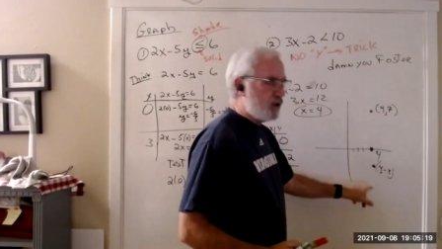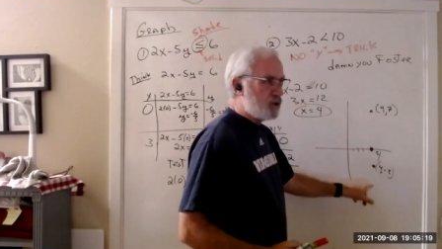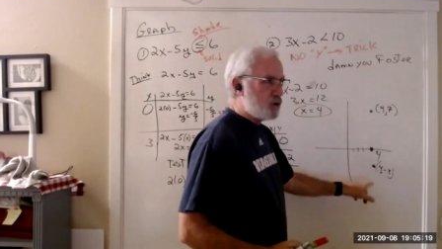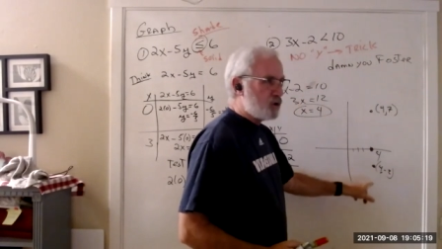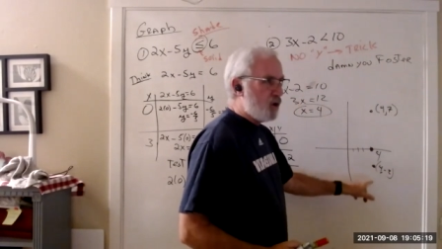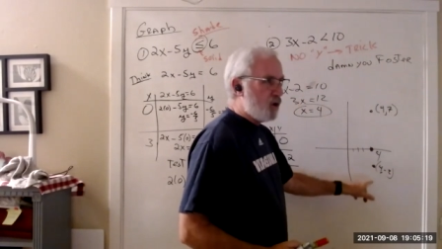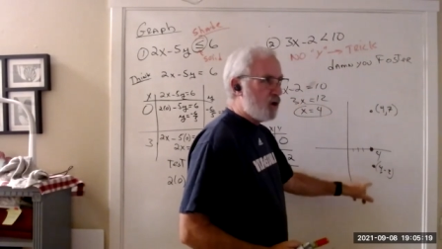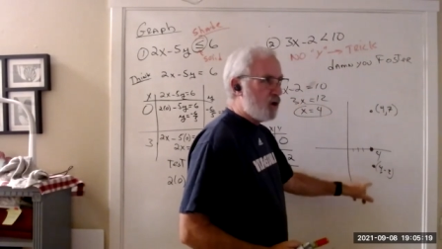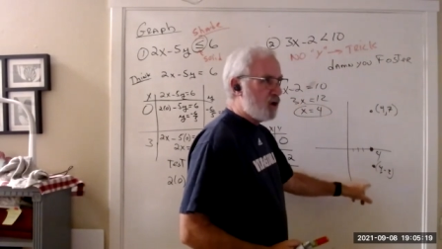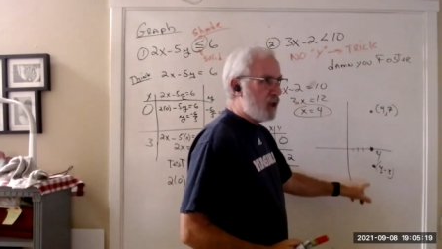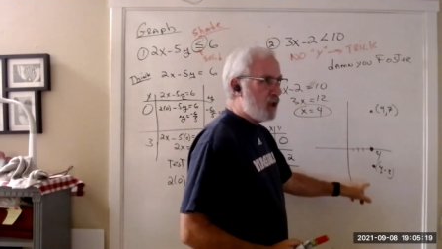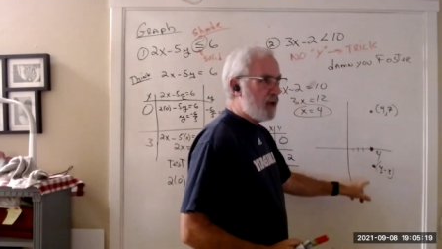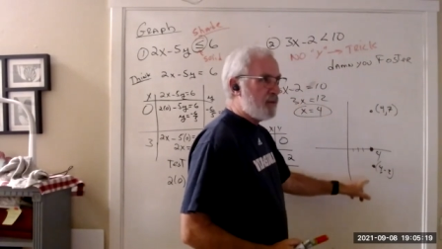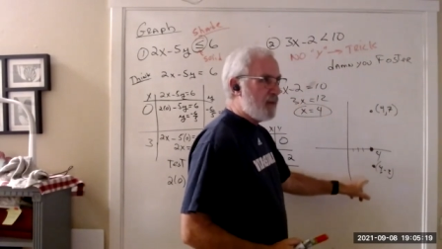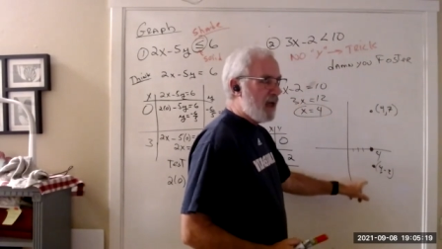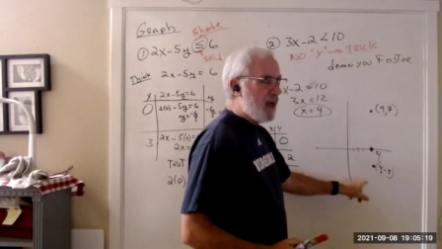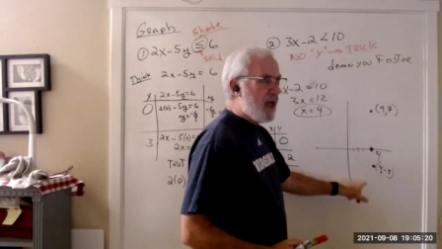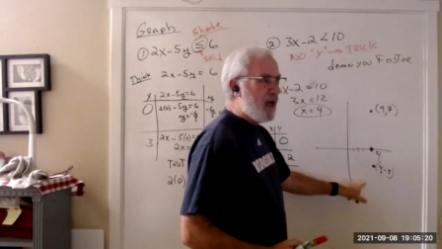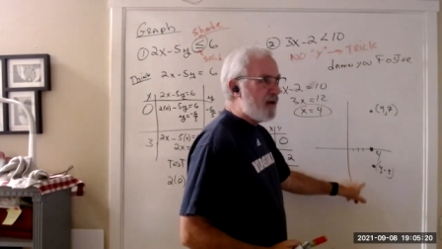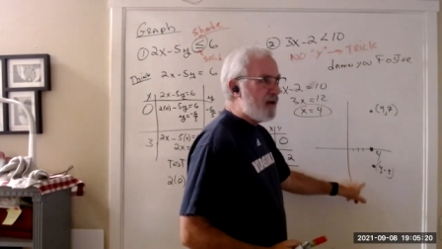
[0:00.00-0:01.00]
is all
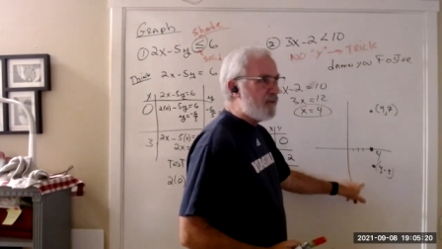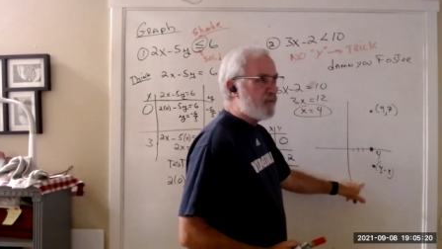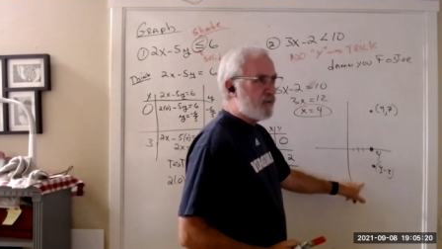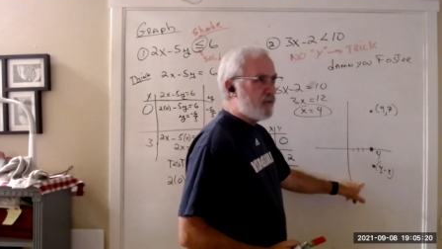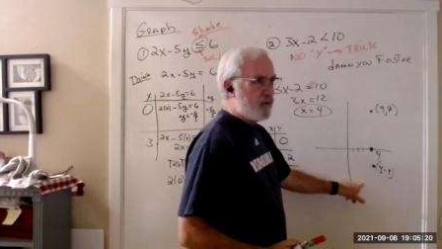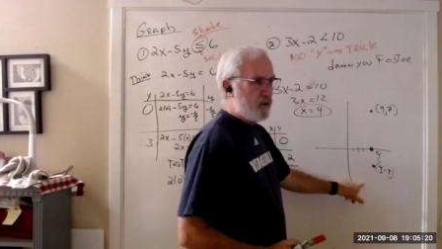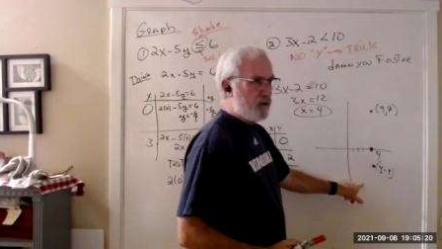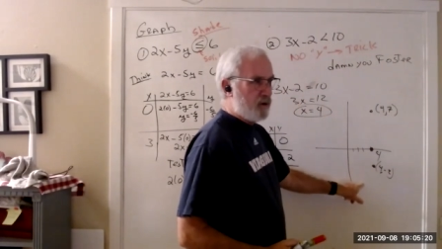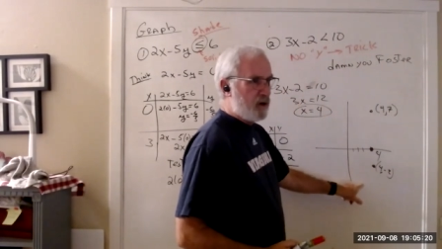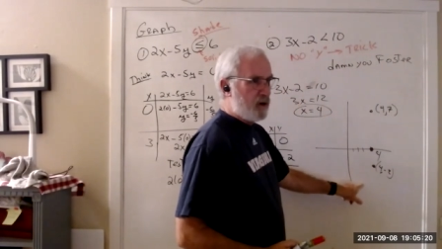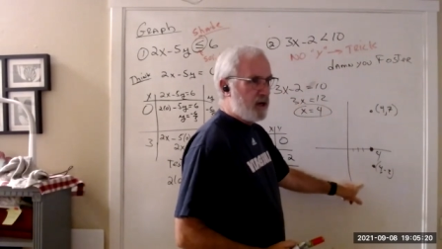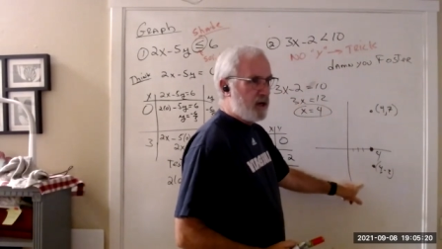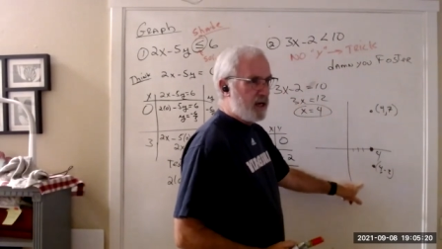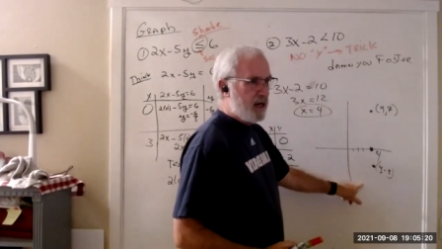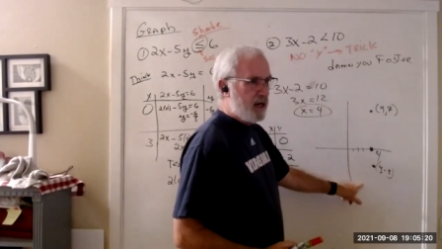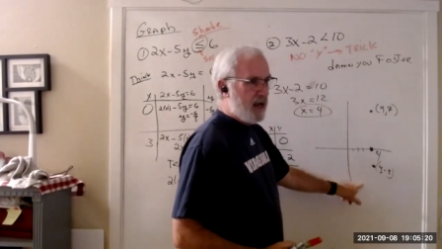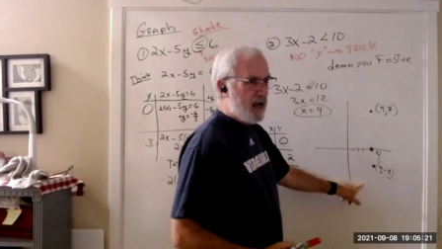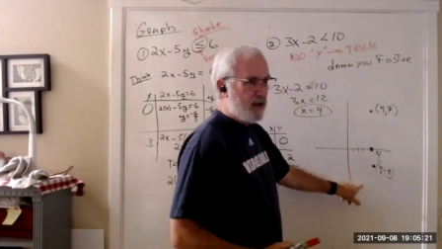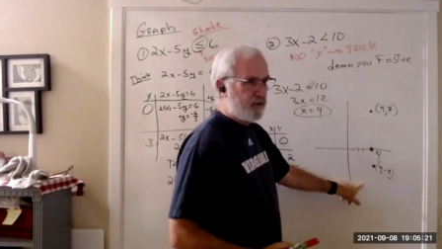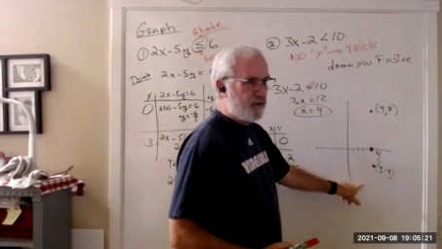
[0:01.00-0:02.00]
I'm ever going
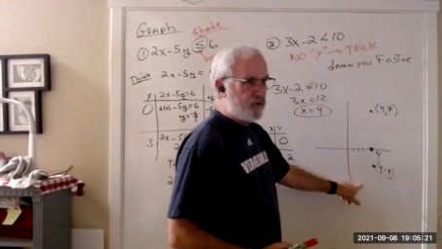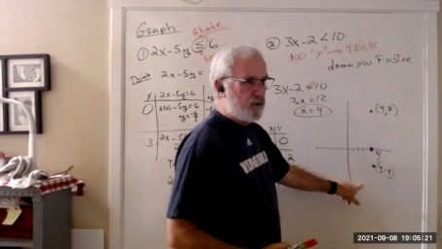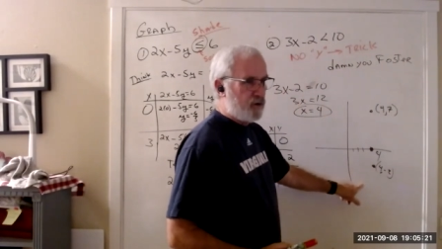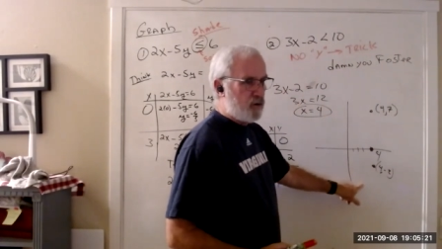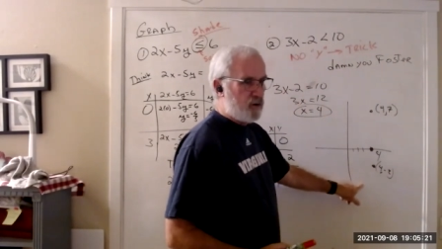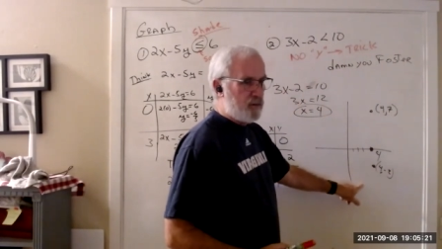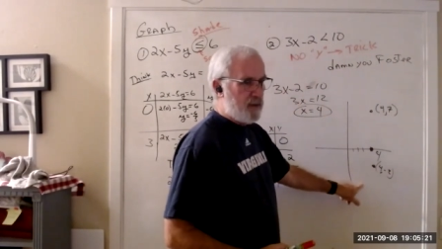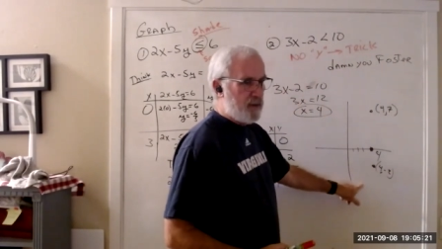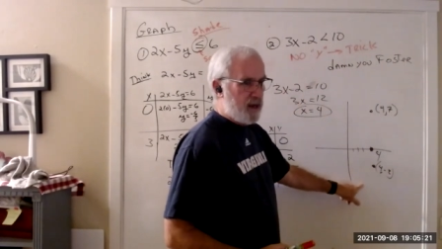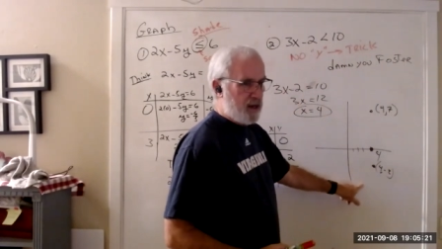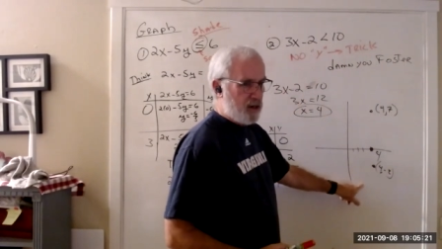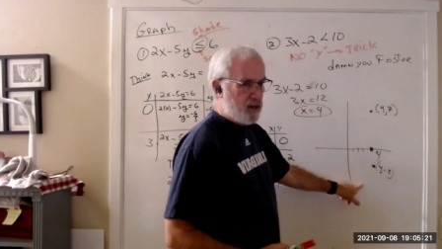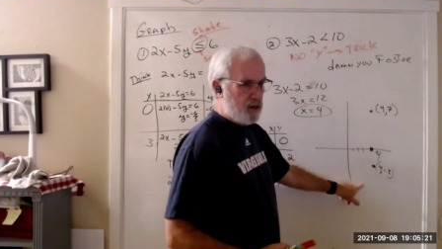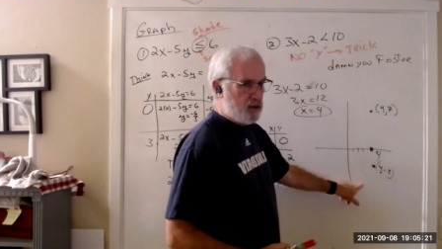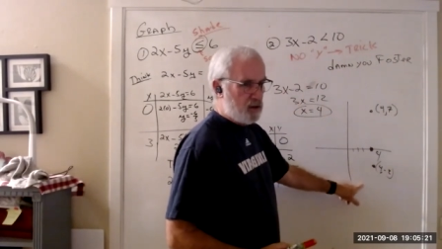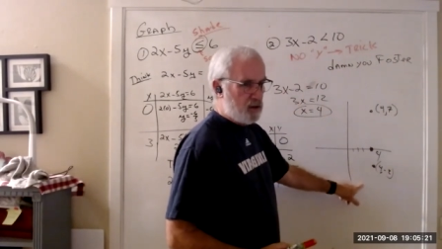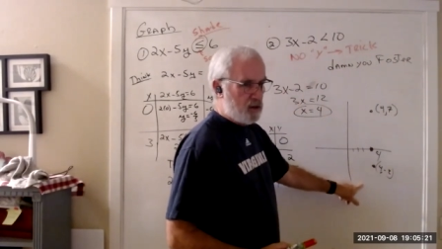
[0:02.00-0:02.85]
to ask you to make.